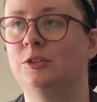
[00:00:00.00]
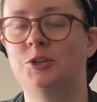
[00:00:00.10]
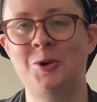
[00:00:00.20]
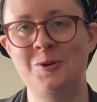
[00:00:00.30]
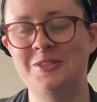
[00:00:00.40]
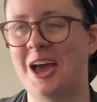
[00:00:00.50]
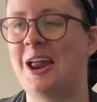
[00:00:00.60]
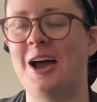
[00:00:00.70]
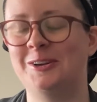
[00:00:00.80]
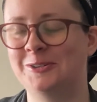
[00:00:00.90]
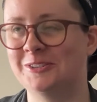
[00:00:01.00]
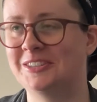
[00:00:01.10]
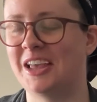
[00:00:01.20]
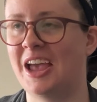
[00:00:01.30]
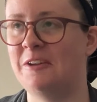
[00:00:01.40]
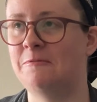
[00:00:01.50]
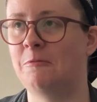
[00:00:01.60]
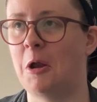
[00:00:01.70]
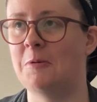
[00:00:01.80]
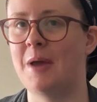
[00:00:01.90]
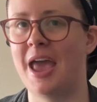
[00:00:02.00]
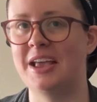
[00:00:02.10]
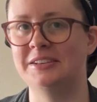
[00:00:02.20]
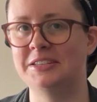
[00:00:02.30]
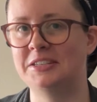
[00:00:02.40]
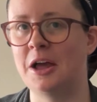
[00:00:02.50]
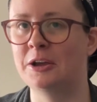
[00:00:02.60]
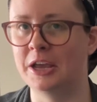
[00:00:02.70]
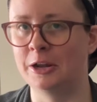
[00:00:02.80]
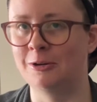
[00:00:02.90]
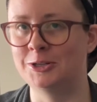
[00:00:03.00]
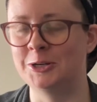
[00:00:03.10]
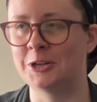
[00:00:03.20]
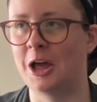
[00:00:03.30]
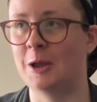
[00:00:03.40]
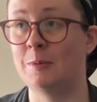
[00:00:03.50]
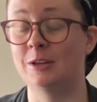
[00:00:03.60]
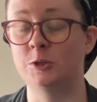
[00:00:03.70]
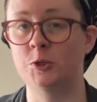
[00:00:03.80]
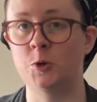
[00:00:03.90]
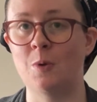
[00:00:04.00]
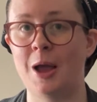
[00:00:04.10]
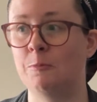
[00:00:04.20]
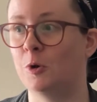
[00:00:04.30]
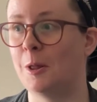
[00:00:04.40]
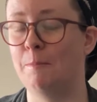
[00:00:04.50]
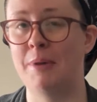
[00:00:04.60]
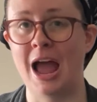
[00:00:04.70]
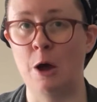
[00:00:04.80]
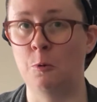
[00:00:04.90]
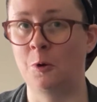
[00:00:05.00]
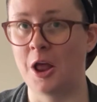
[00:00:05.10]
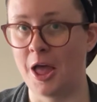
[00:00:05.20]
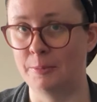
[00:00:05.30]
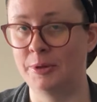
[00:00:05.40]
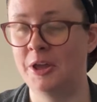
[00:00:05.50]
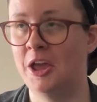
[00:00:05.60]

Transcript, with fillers: turn that, I should say, from a stuck energy time into I'm going to power up